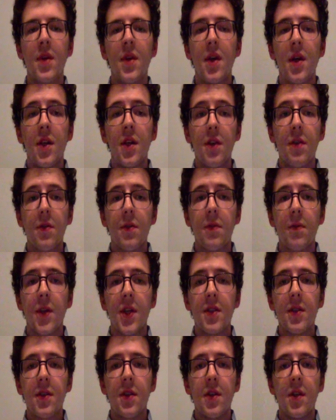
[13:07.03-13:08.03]
Another
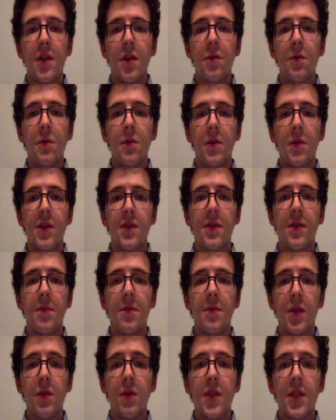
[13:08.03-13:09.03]
threat to the Oakwood is the
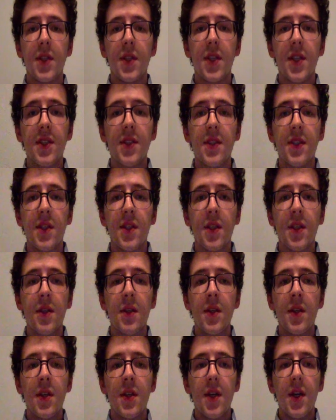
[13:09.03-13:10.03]
building that it's in.
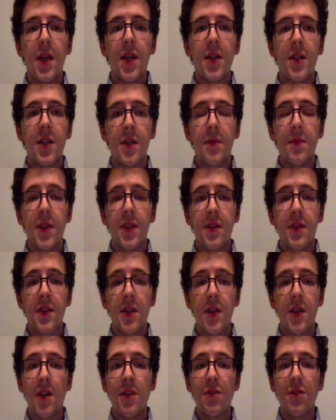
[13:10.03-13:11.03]
It's
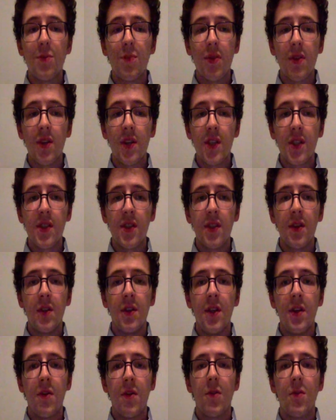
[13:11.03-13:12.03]

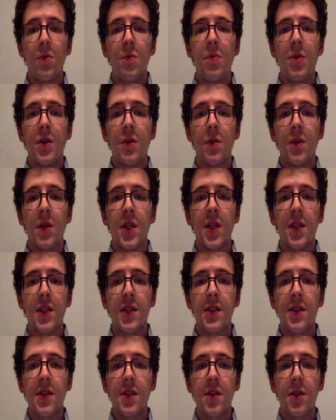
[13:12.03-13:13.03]
100-plus-year-old building,
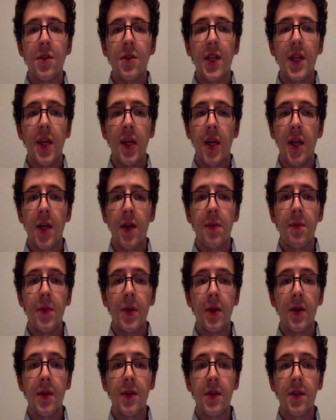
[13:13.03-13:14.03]
and so it can
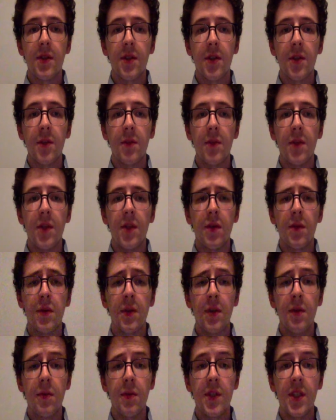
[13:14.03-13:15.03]
appear to some, a
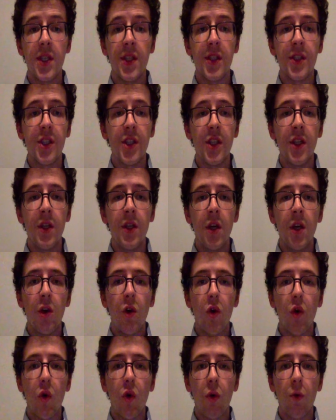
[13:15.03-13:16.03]
little dingy
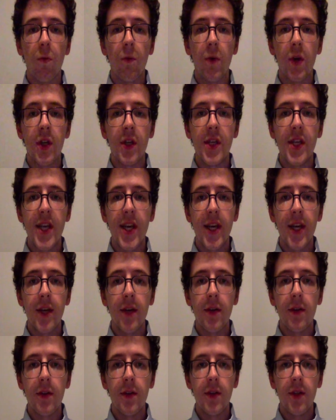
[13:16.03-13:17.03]
or run
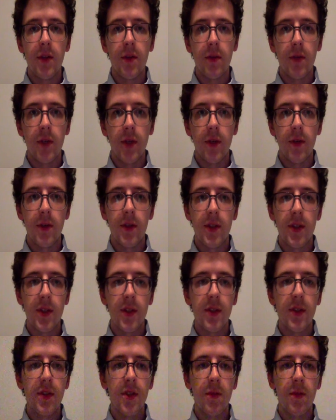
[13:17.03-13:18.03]
down. And you'll notice
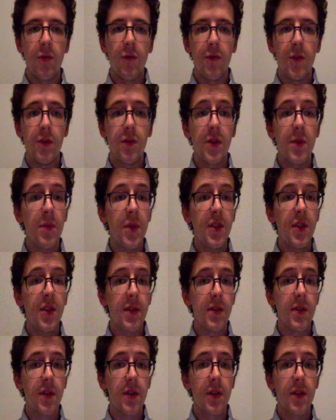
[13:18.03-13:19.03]
in some reviews it
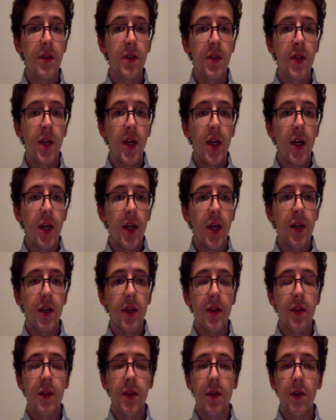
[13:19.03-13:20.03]
mentions this. A
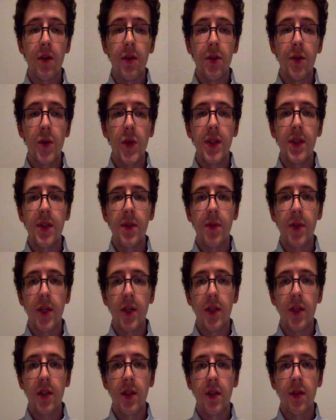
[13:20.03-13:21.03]
thorough
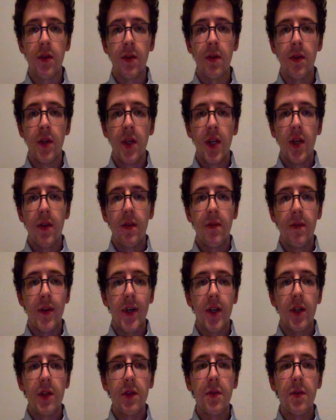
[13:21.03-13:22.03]
inspection
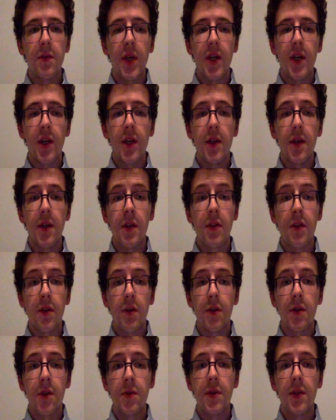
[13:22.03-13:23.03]
followed by a
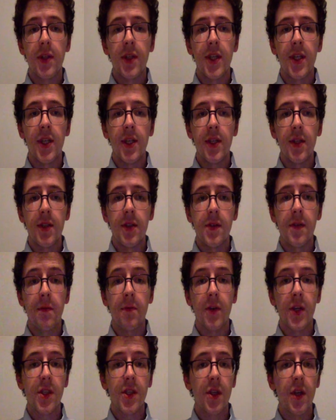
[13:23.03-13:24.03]
thorough cleaning and a
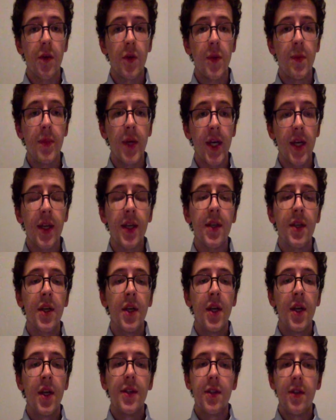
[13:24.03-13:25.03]
fresh coat of paint
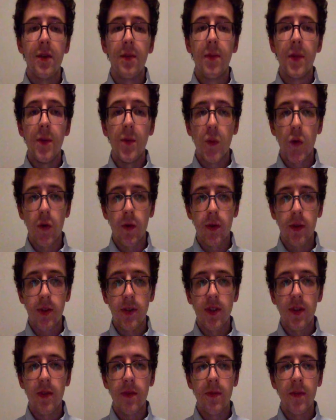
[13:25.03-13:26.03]
should be more than
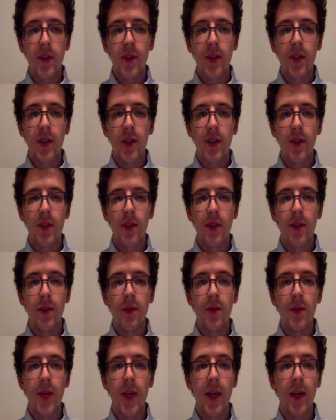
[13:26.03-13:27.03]
sufficient
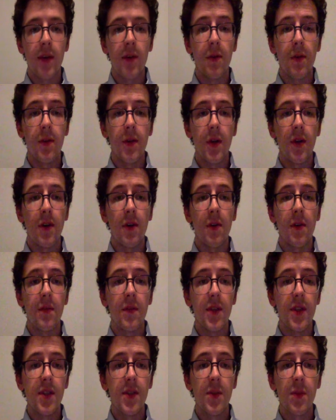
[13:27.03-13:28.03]
to handle all of
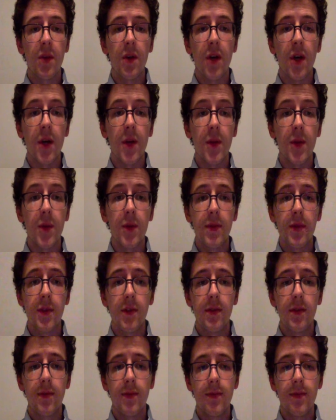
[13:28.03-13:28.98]
these problems.